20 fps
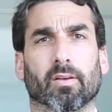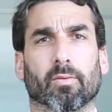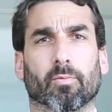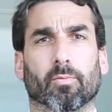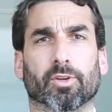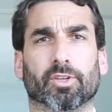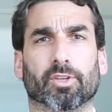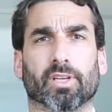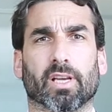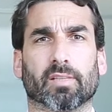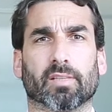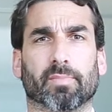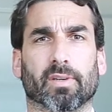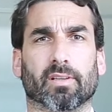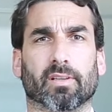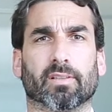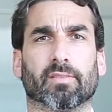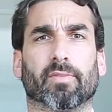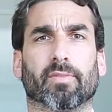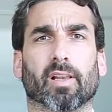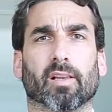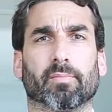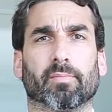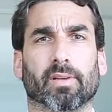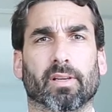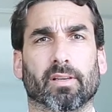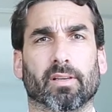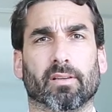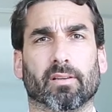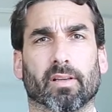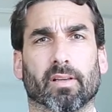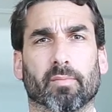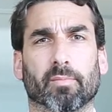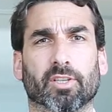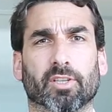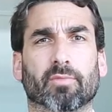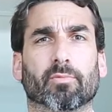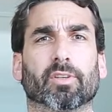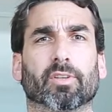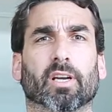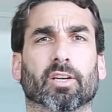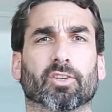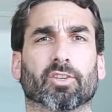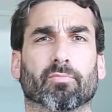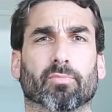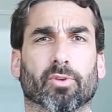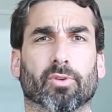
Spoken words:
which has been developing emission reduction